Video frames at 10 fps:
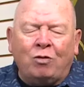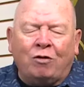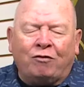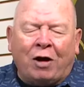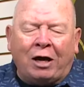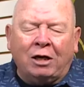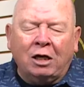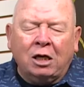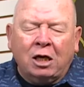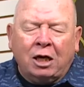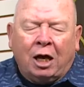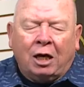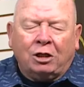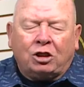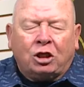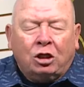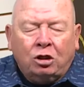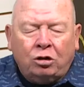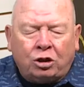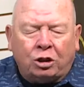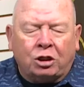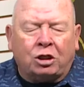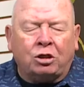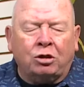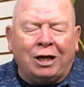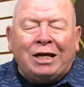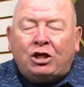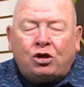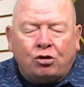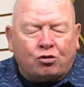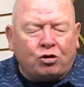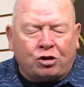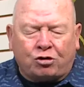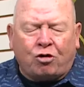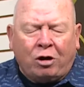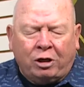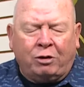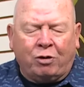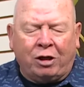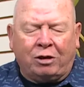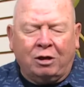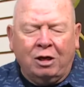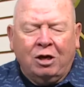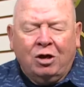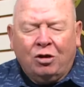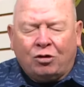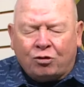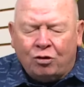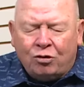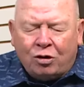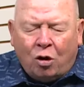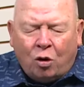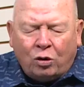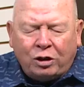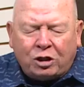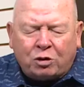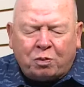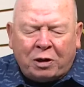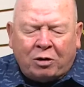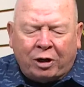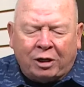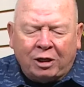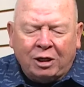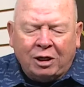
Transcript: will find Uh, solutions to issues we're struggling with through the Holy Spirit,